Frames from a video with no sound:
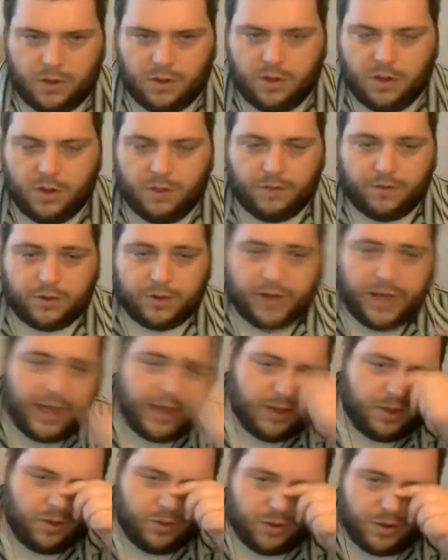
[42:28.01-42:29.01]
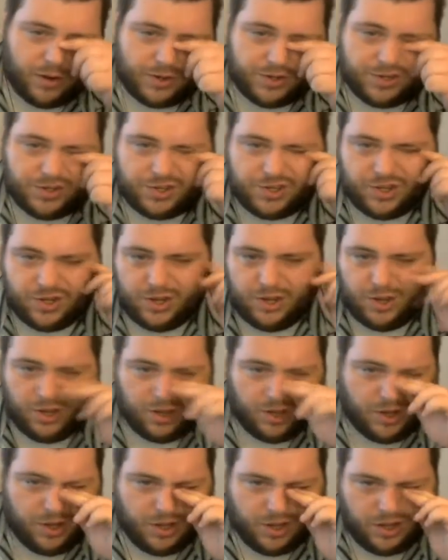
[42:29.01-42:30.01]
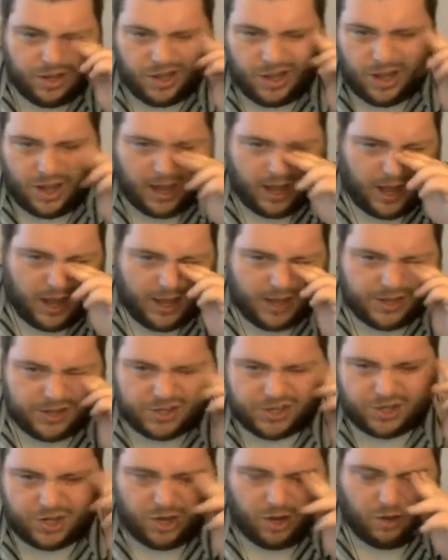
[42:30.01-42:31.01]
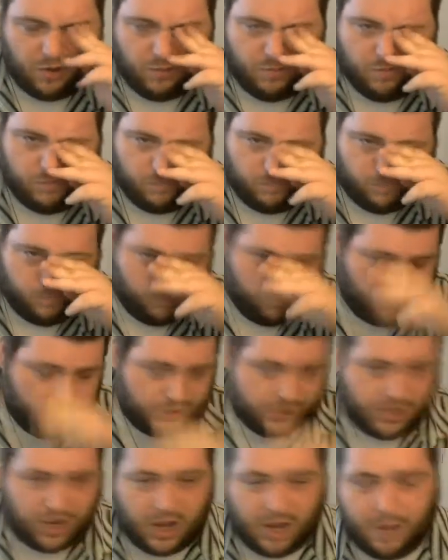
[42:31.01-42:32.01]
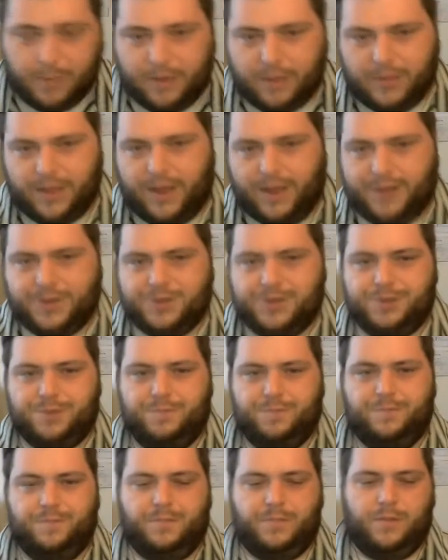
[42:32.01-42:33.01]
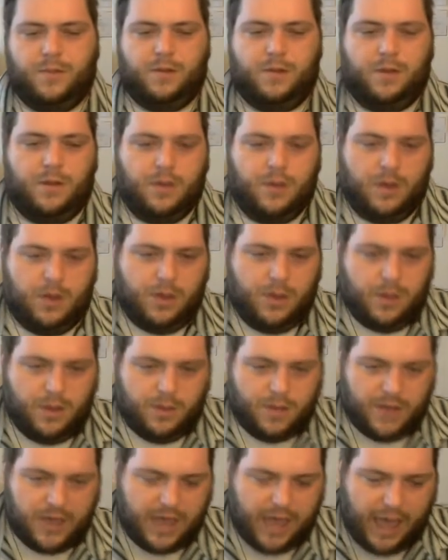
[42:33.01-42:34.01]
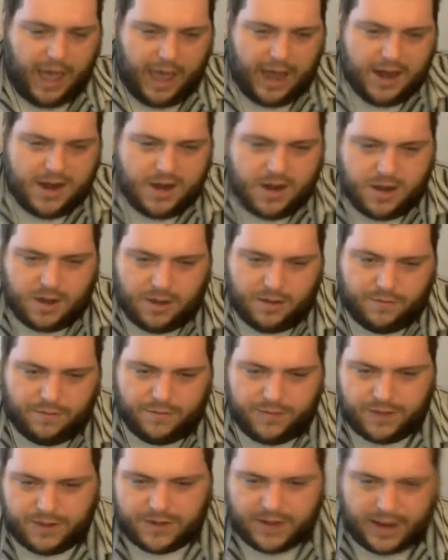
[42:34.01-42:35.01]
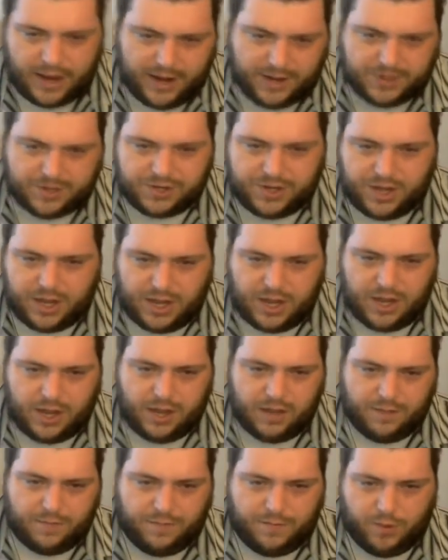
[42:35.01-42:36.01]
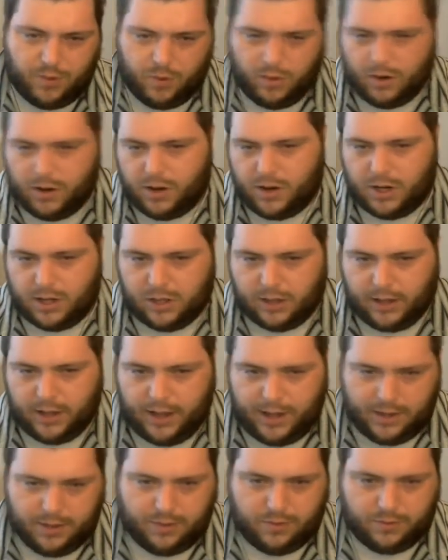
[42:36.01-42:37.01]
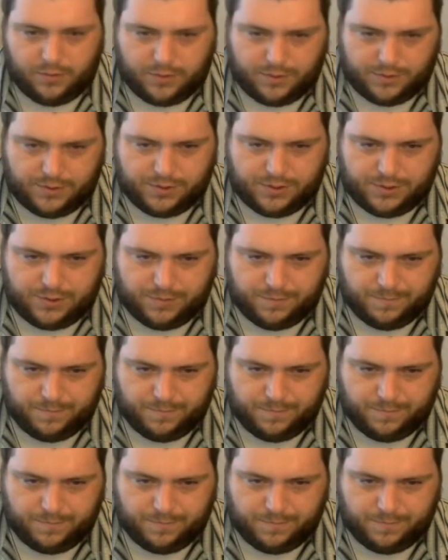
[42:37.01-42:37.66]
For landlords, so let's talk about this. The end of the tenancy for landlords.